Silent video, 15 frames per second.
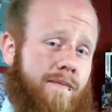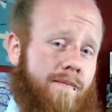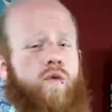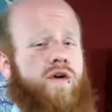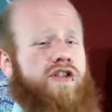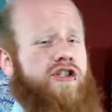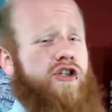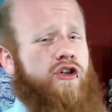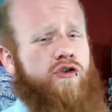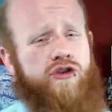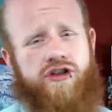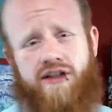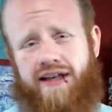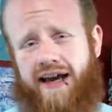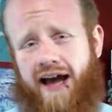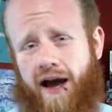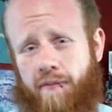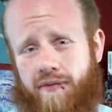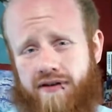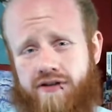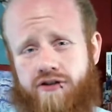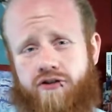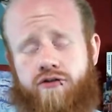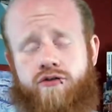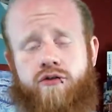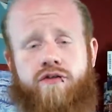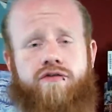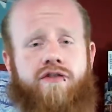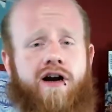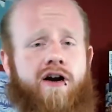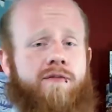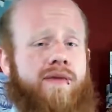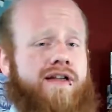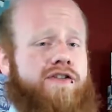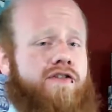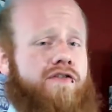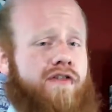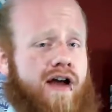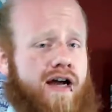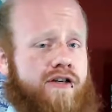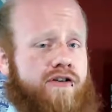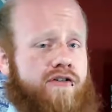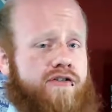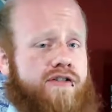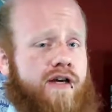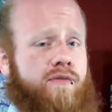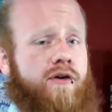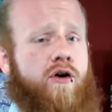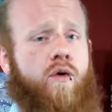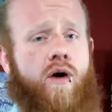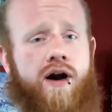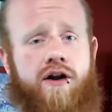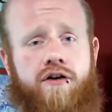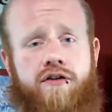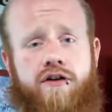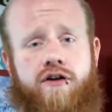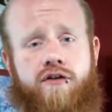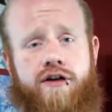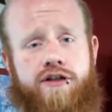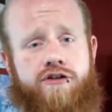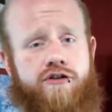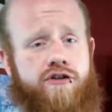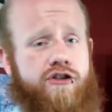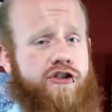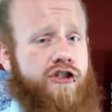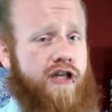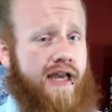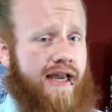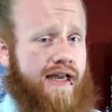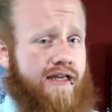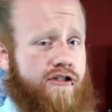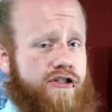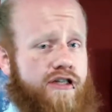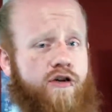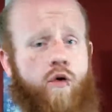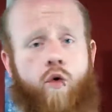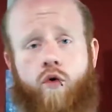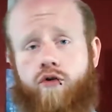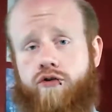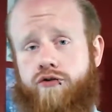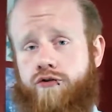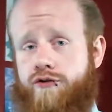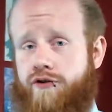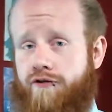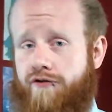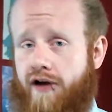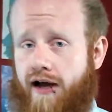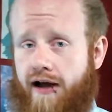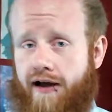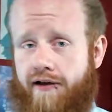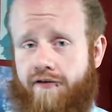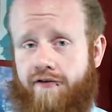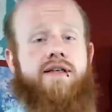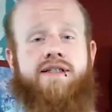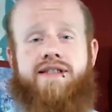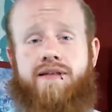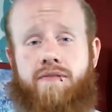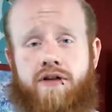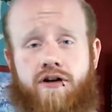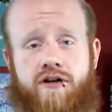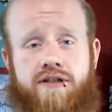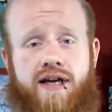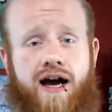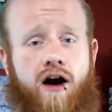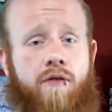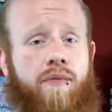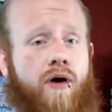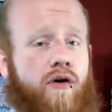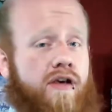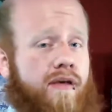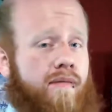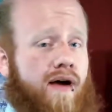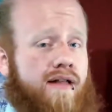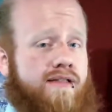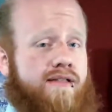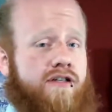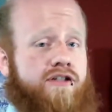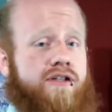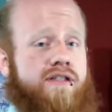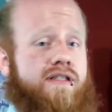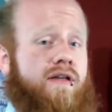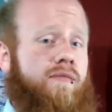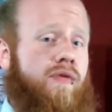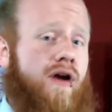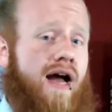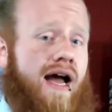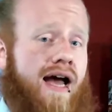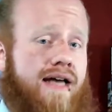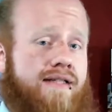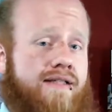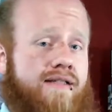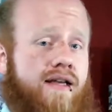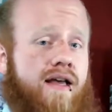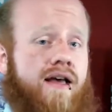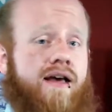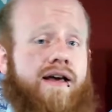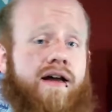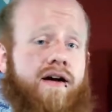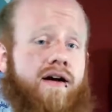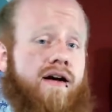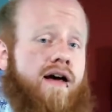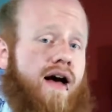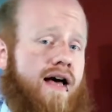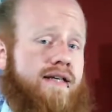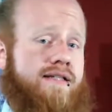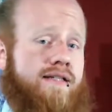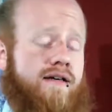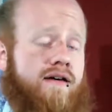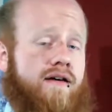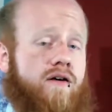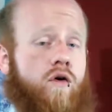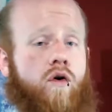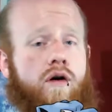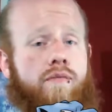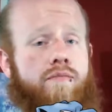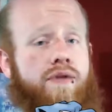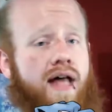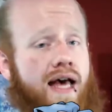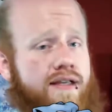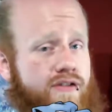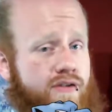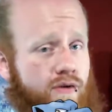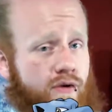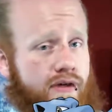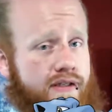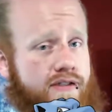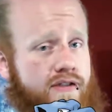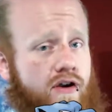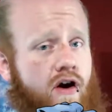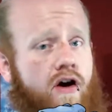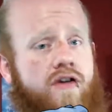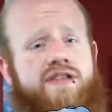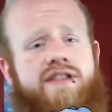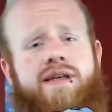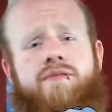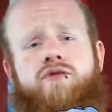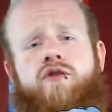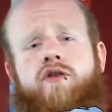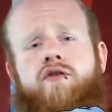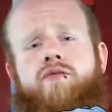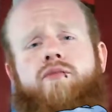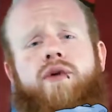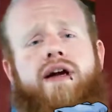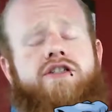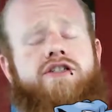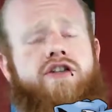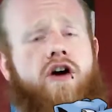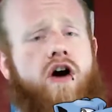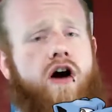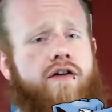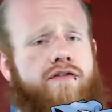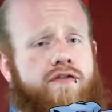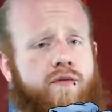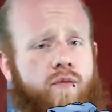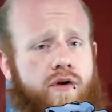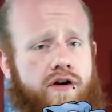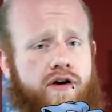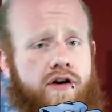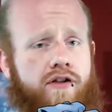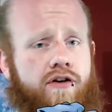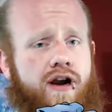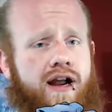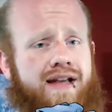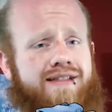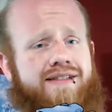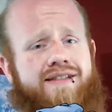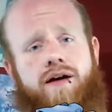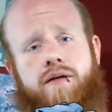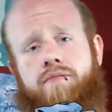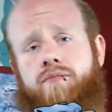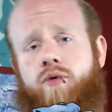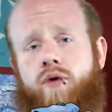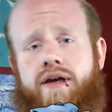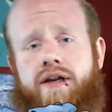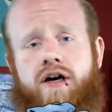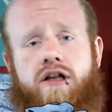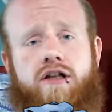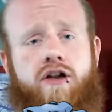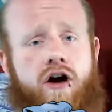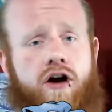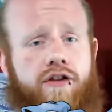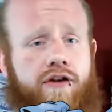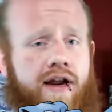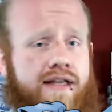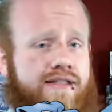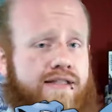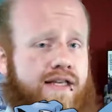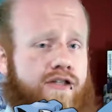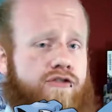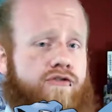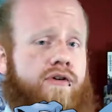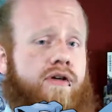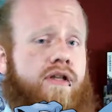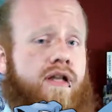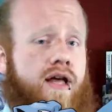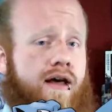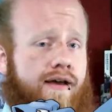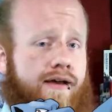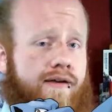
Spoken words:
which usually happens due to environmental factors that require the creature to change in order to survive. Similar to how Pokemon such as Lapras, Caracosta, or Blastoise all seem to have branched off from one another at some point along their ancestral line,